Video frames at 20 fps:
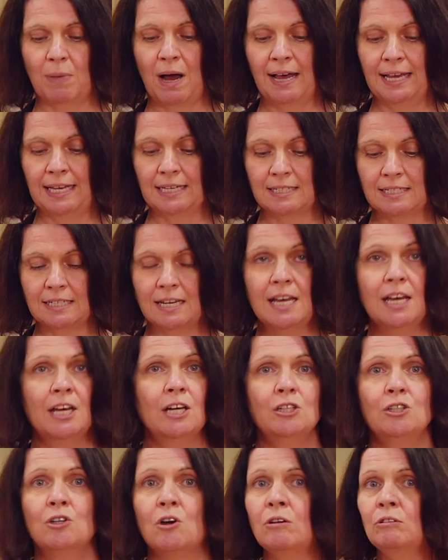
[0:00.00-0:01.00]
by it.
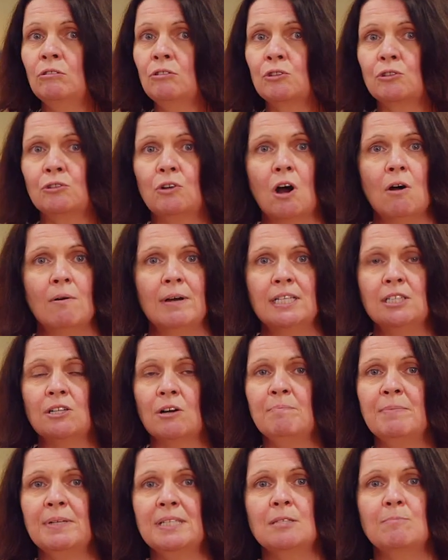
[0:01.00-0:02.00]
Don't throw it,
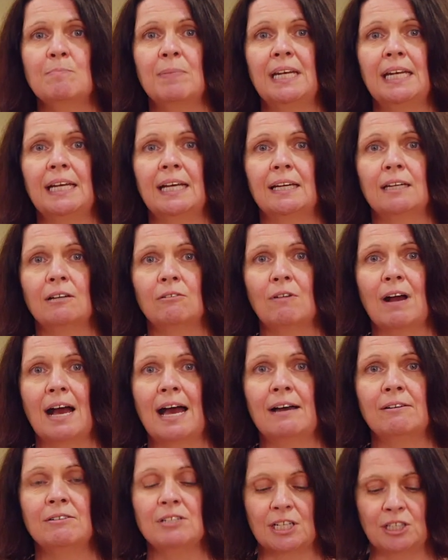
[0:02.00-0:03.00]
don't be spinning it
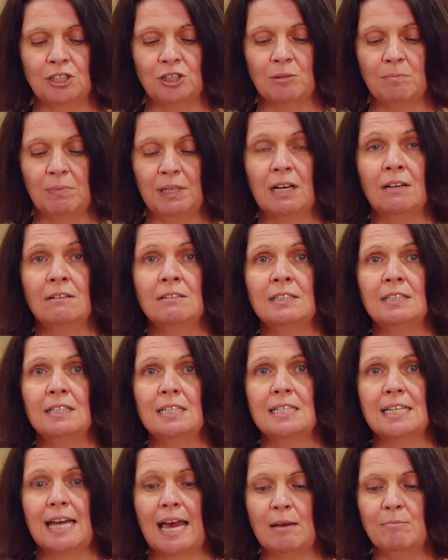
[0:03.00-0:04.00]
around. It should be under the
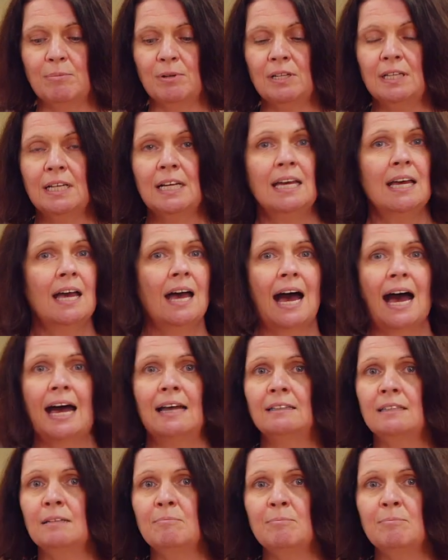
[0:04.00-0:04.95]
table, and the